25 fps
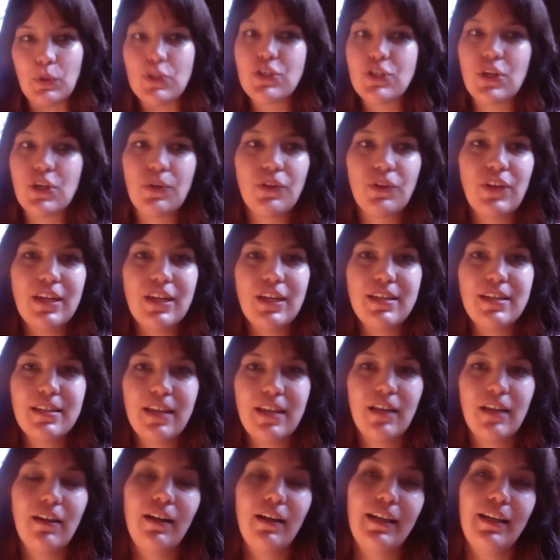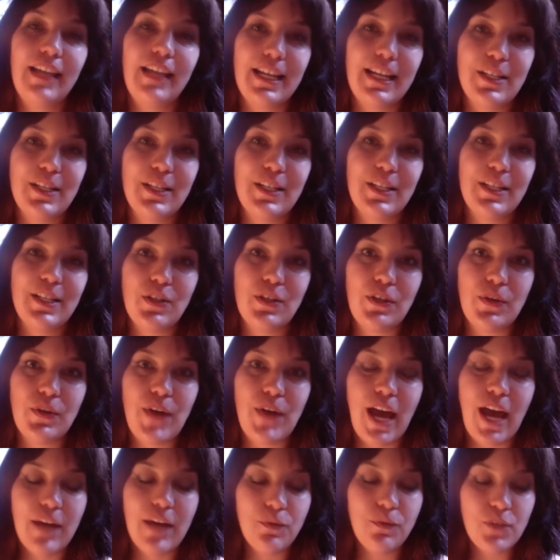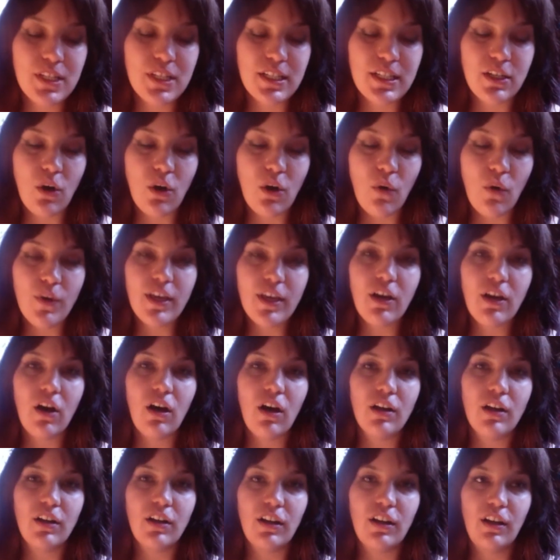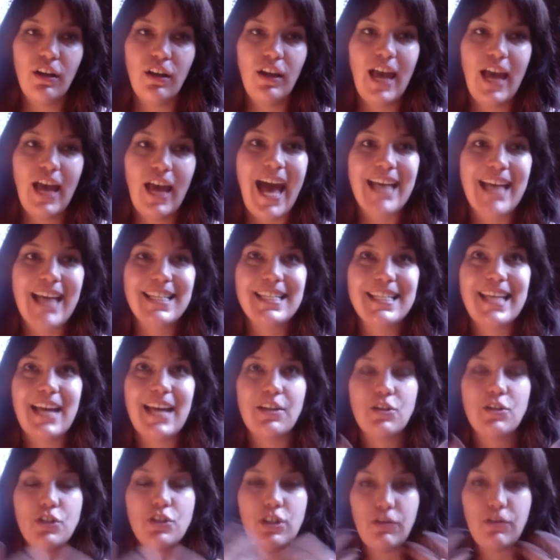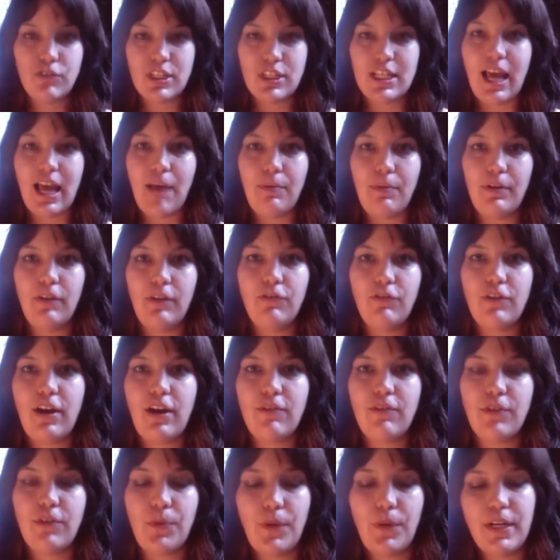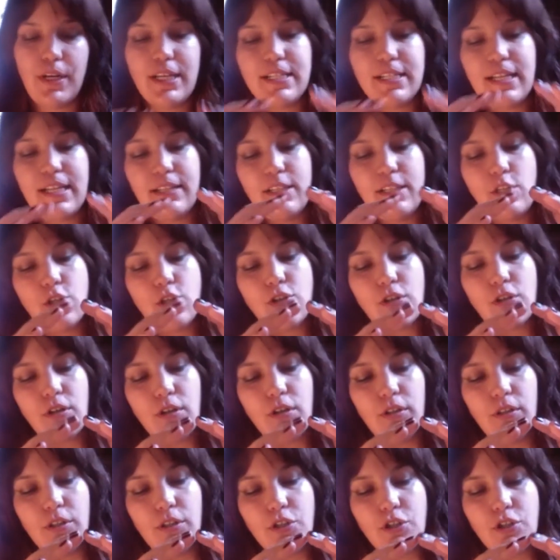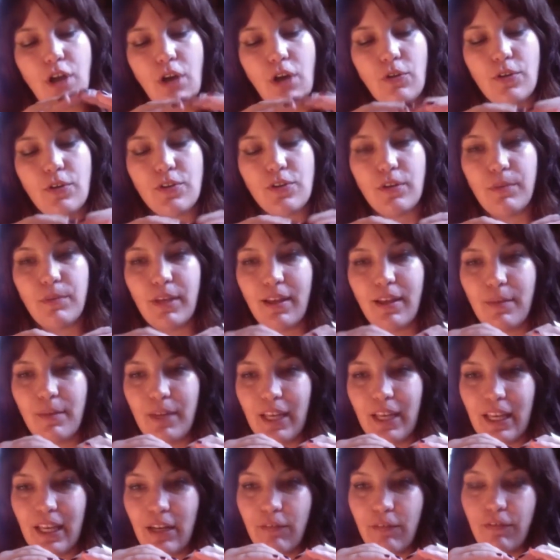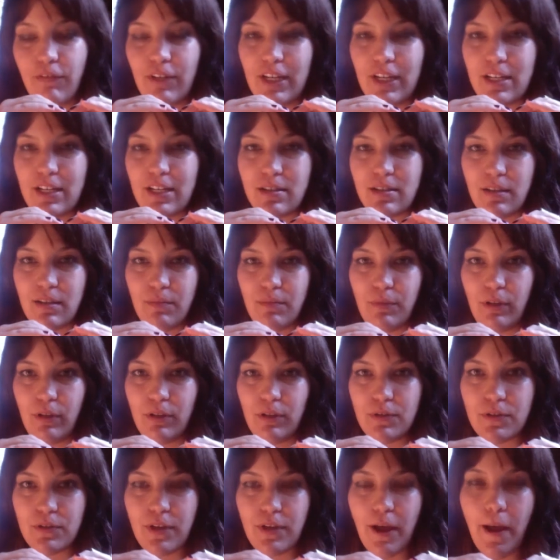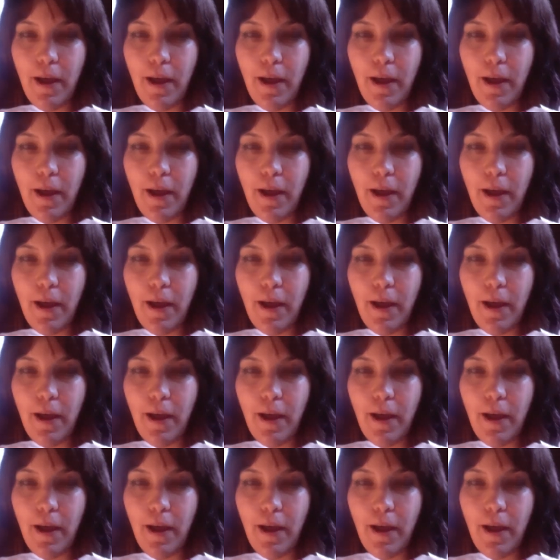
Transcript: So things cannot get to you. And what's going on as that shift is happening for everyone is that the circular chakras are becoming infinite symbols.